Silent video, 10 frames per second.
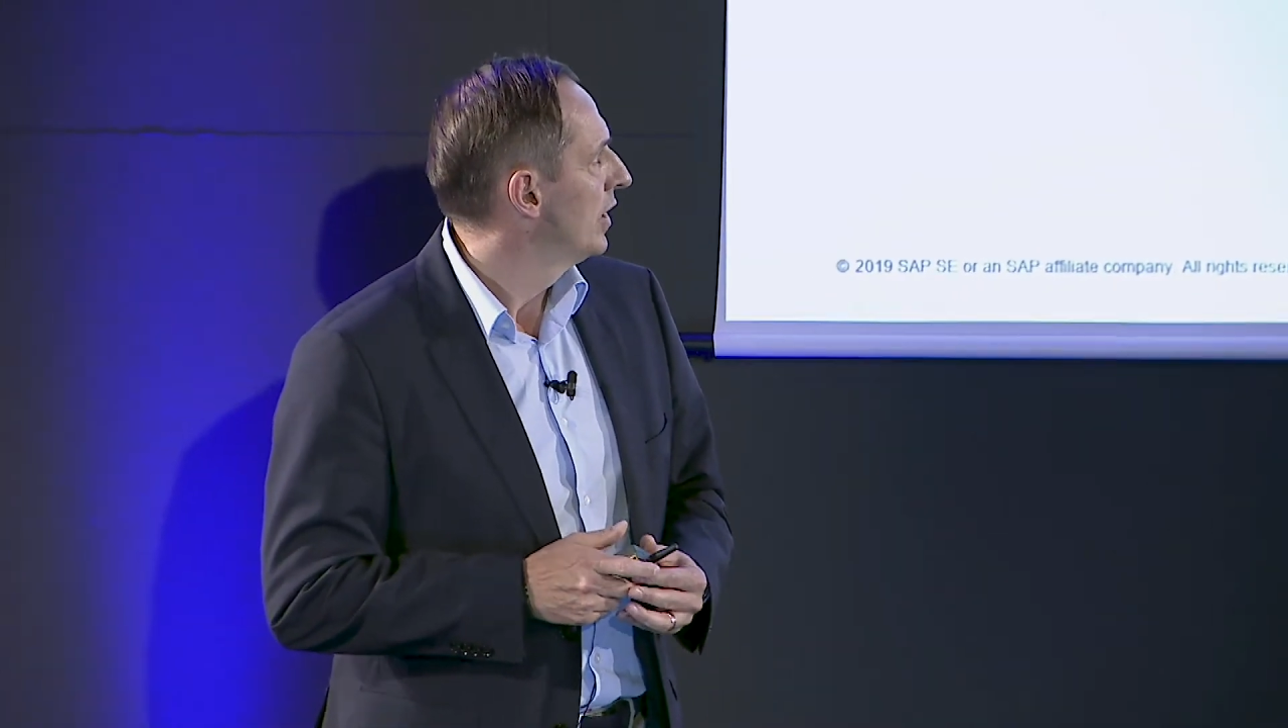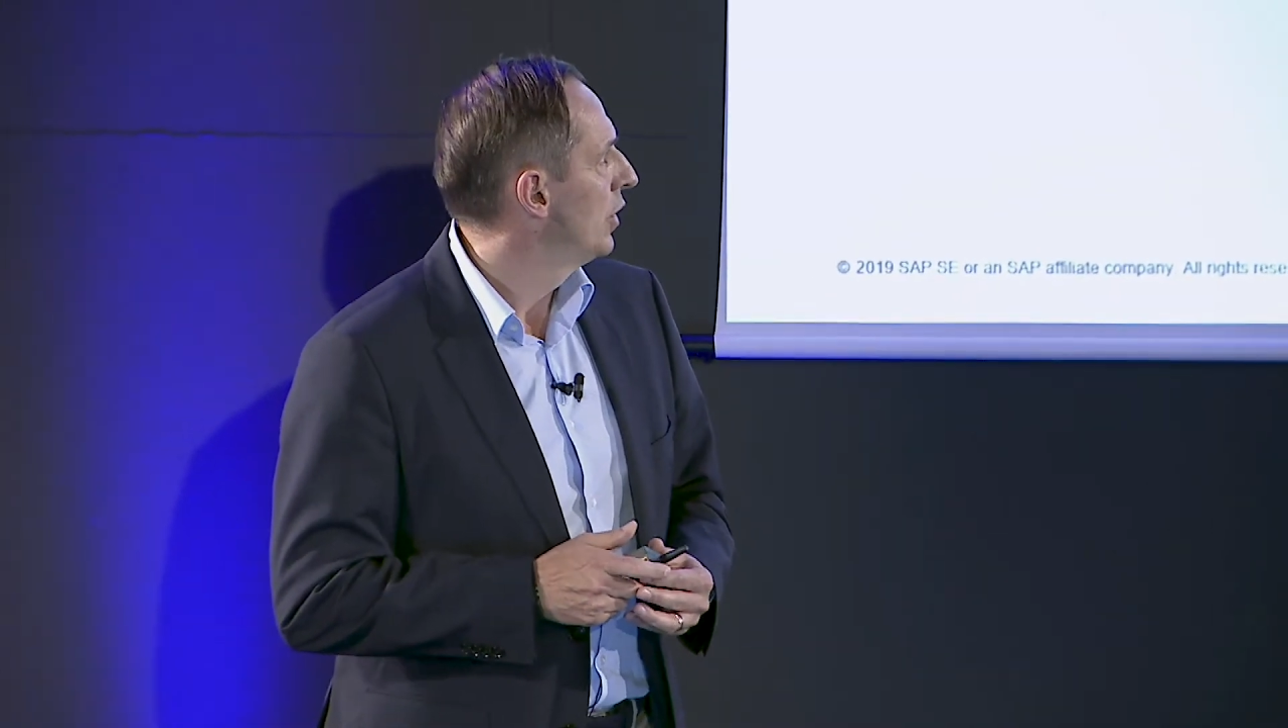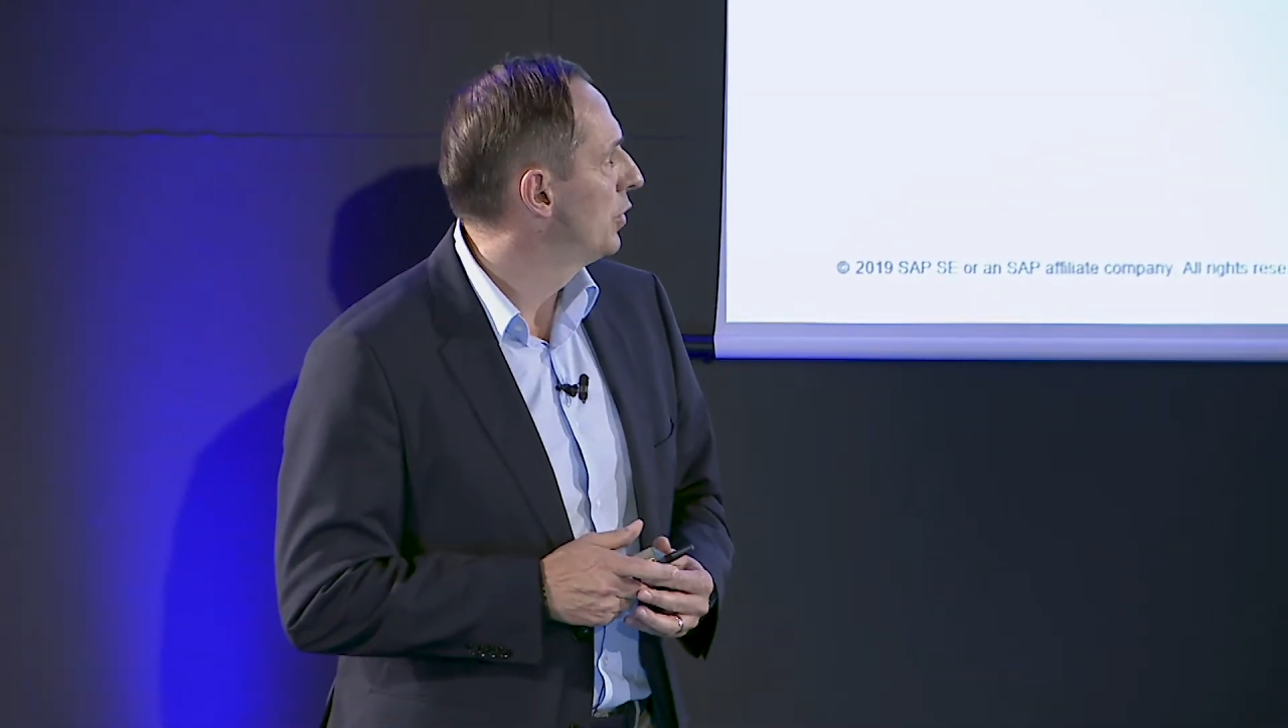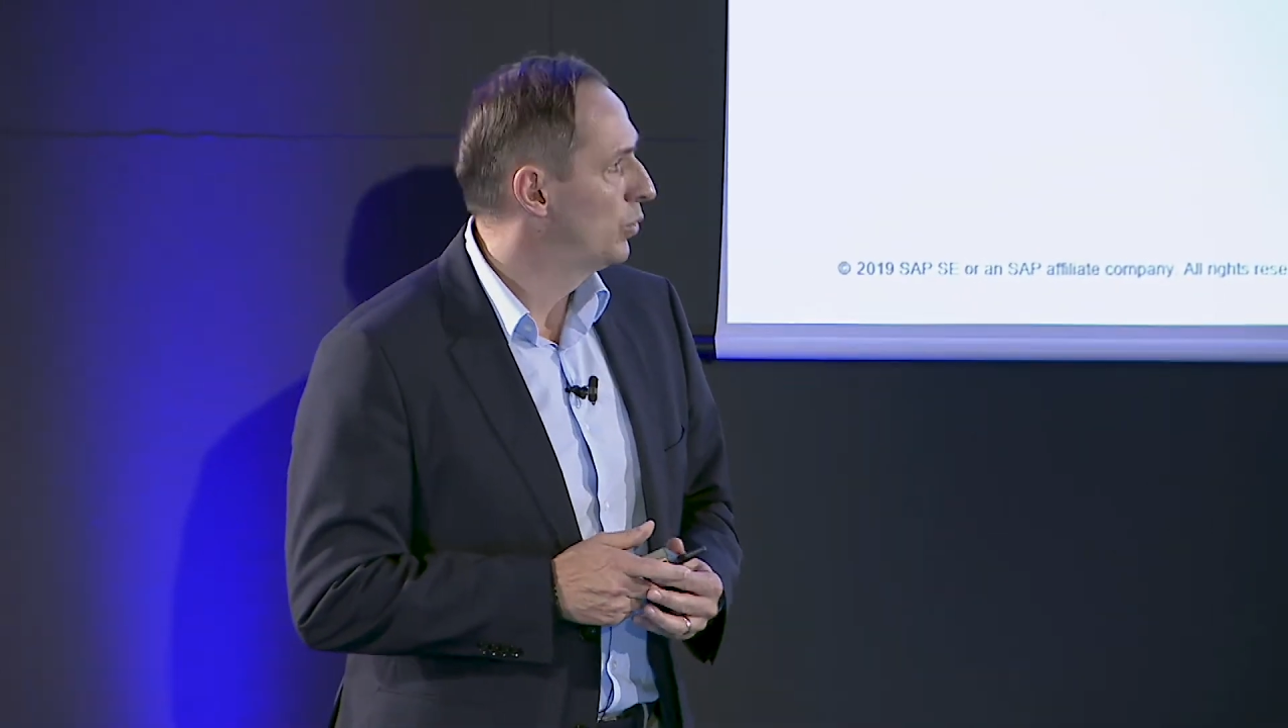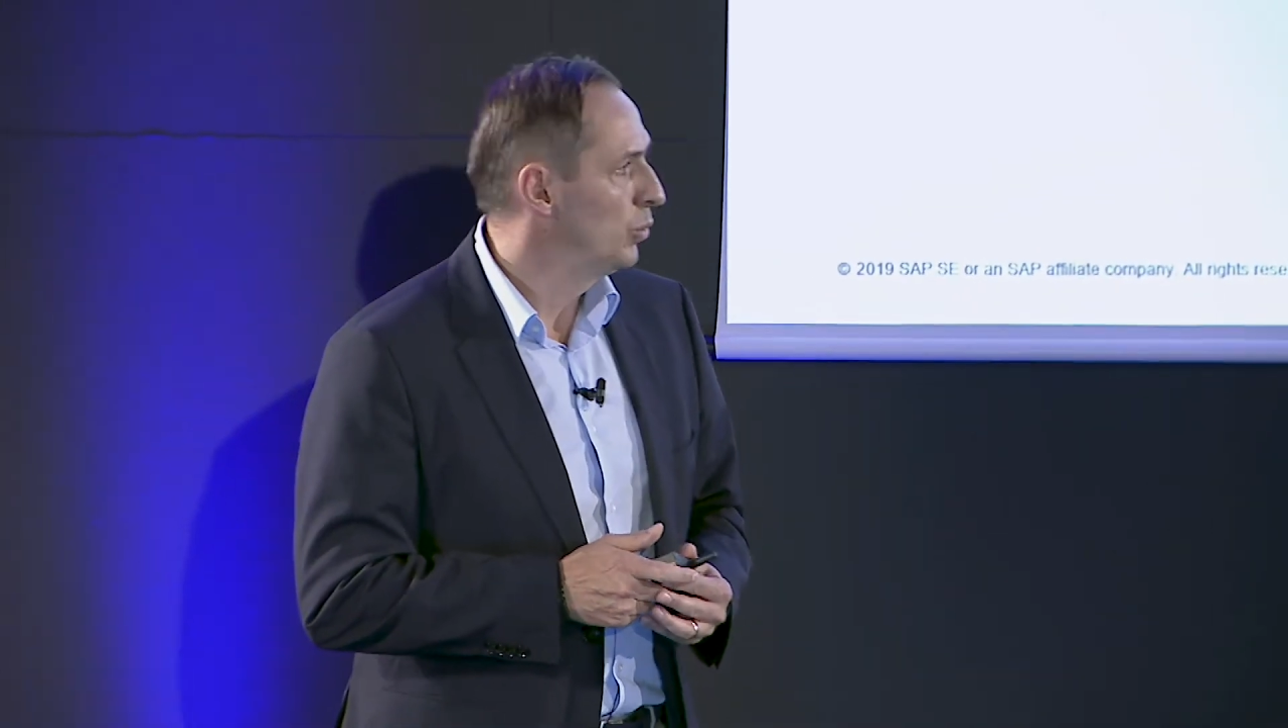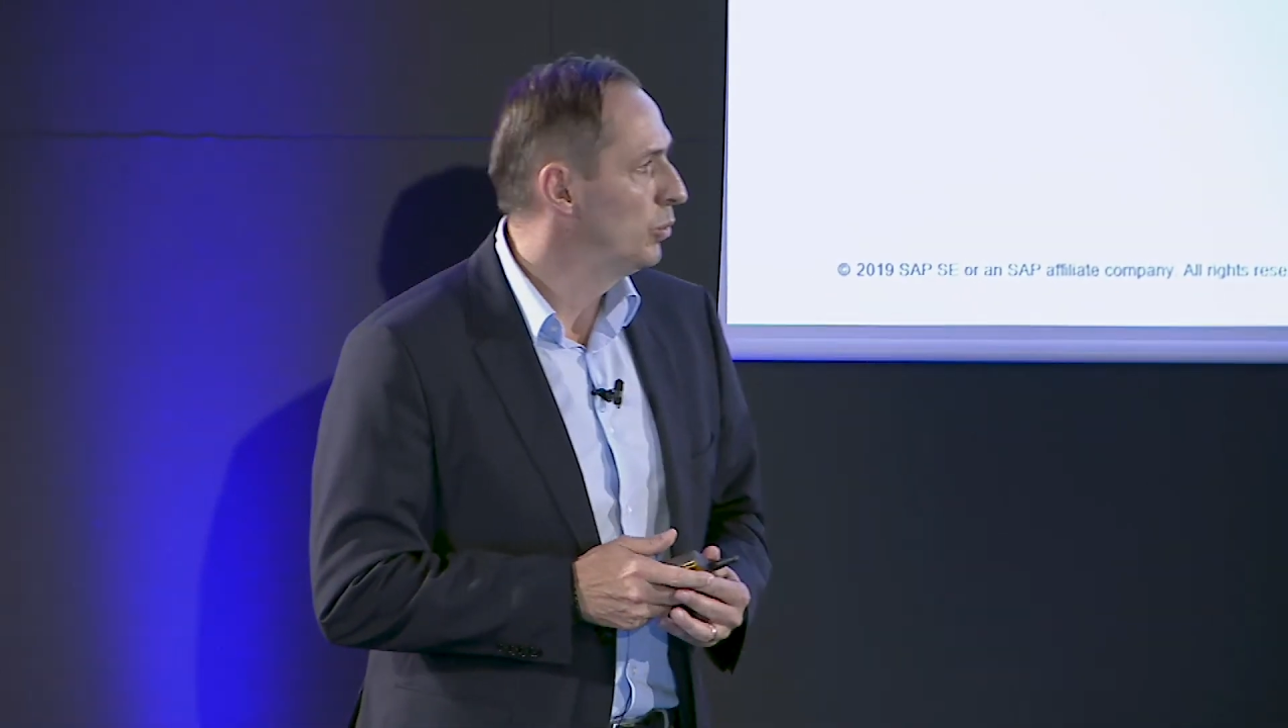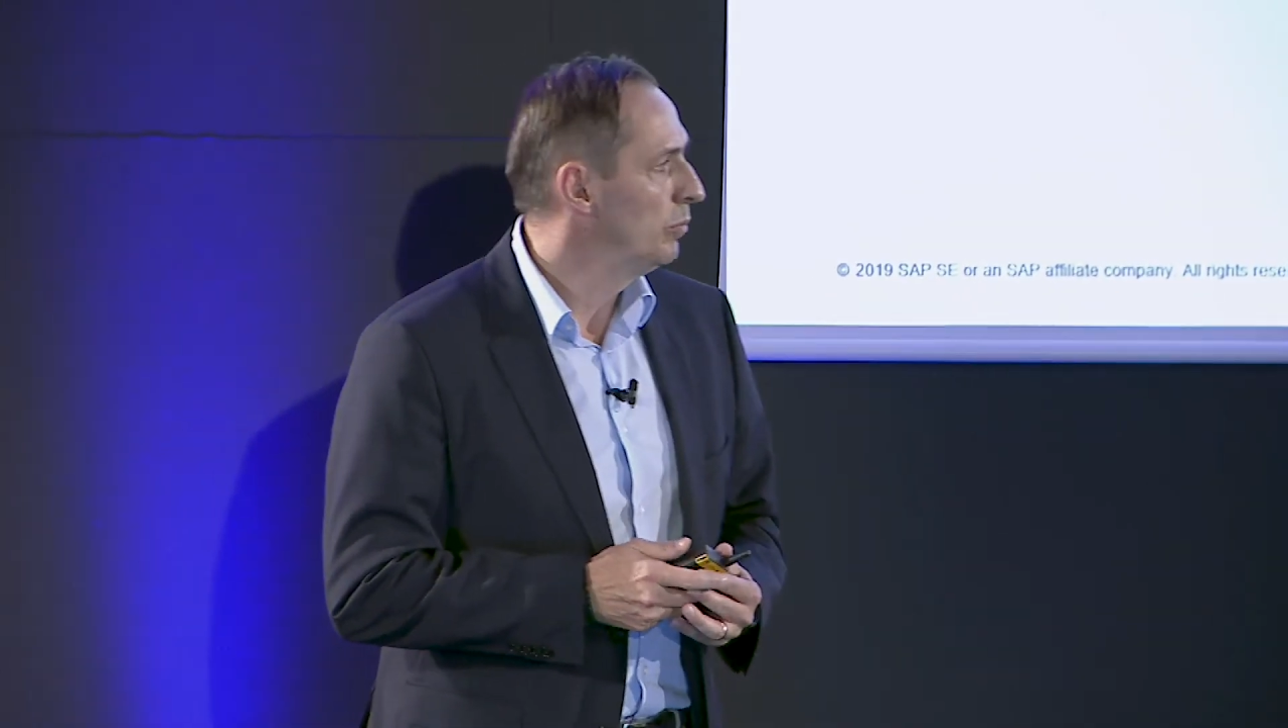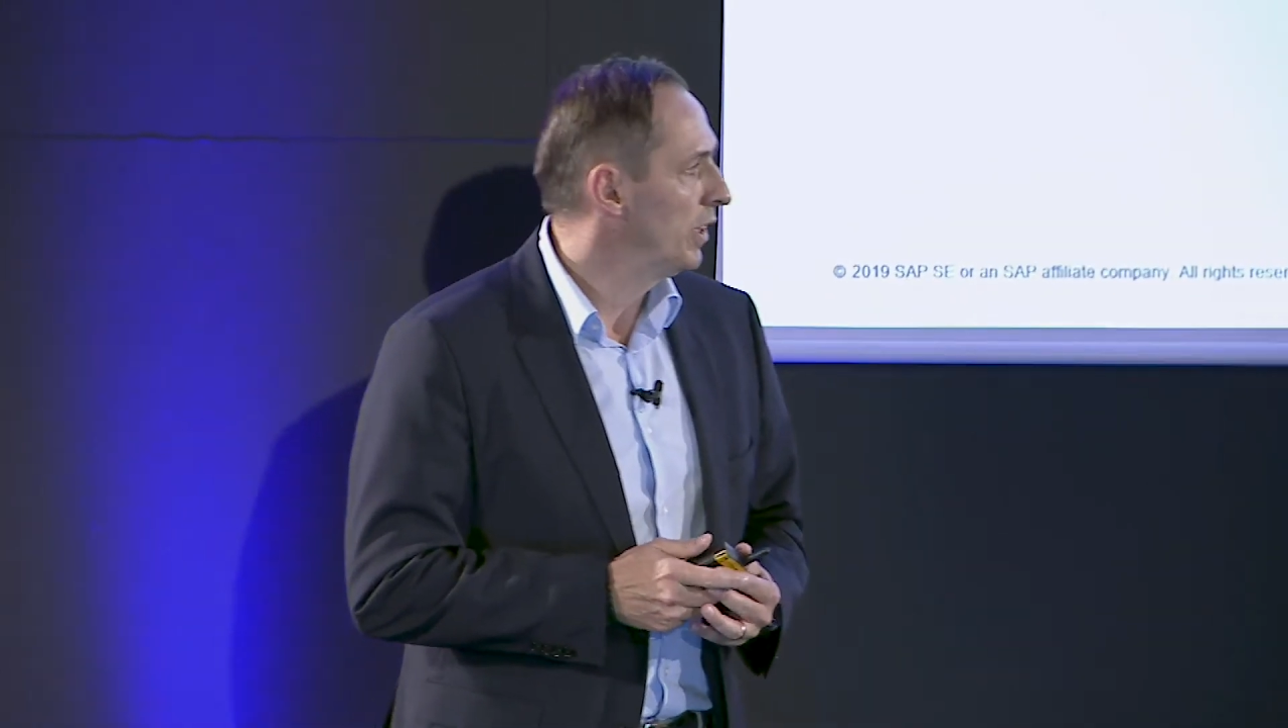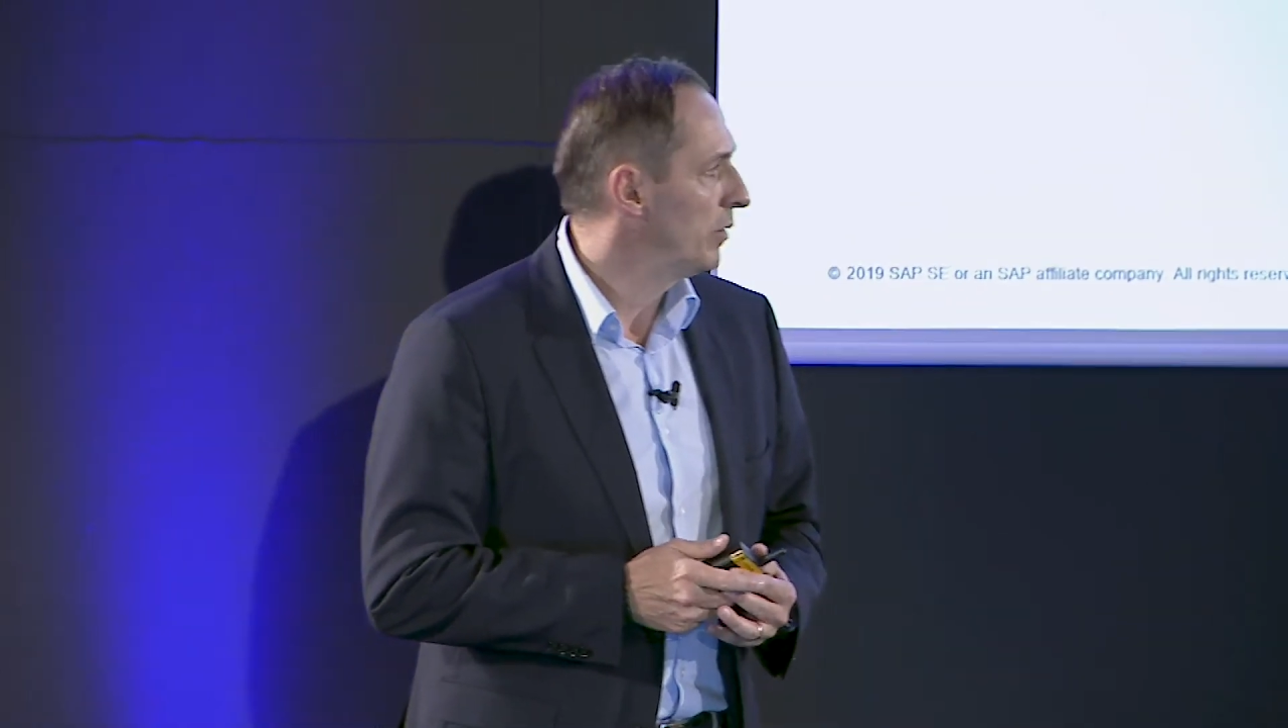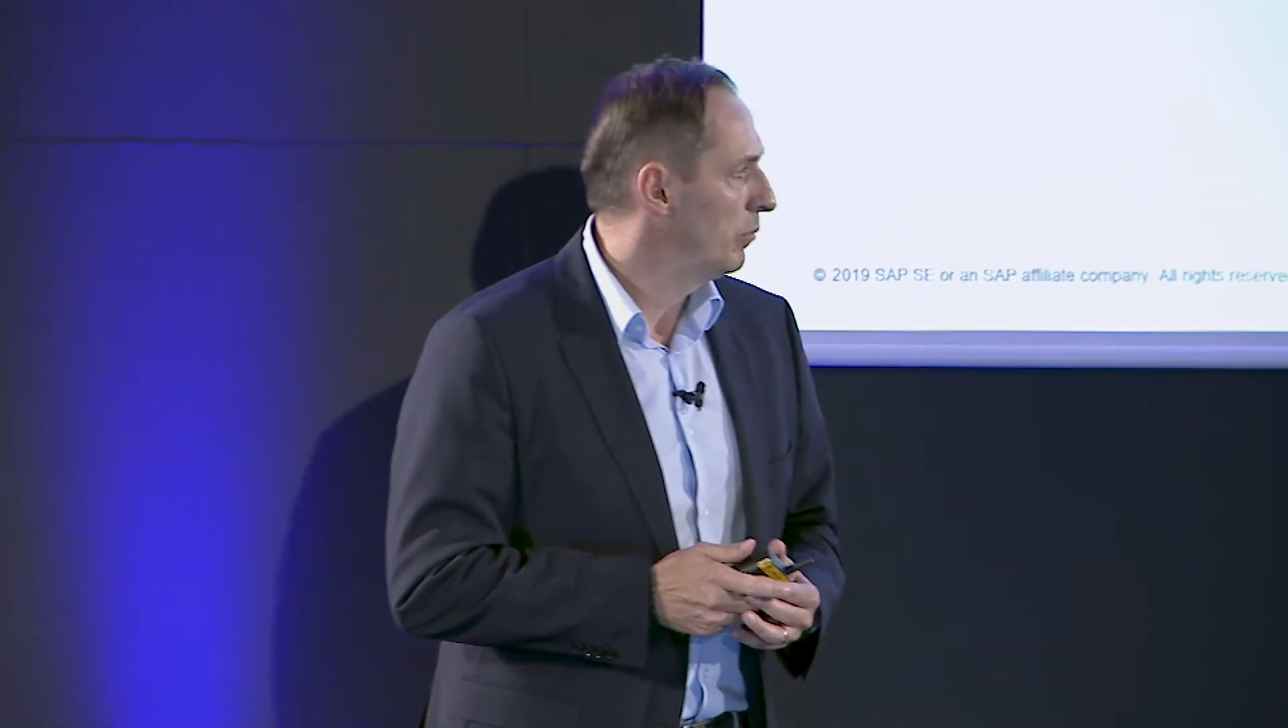zoom in